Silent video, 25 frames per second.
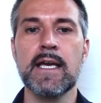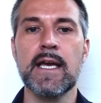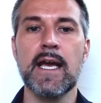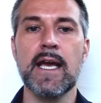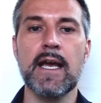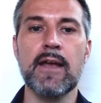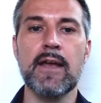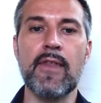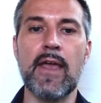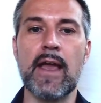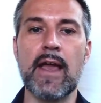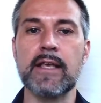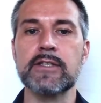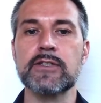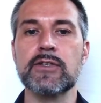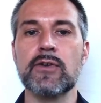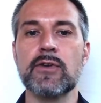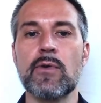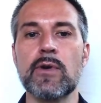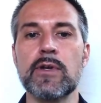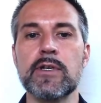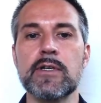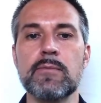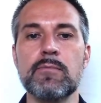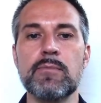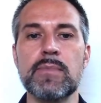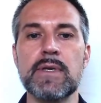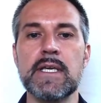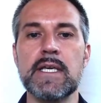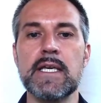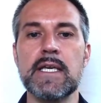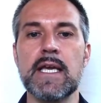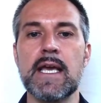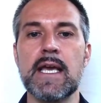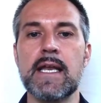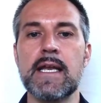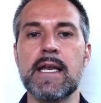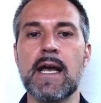and that's going to
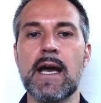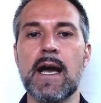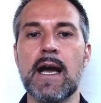be an